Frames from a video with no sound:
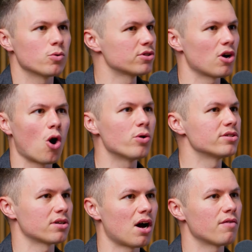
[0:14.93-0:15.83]
Was there always
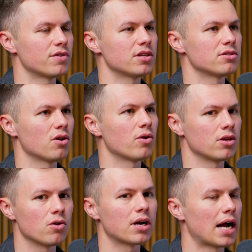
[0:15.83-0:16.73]
a confidence knowing,
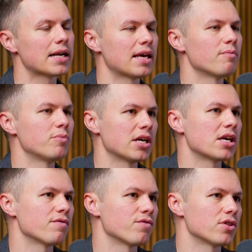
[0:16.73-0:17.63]
no, God gave me a gift for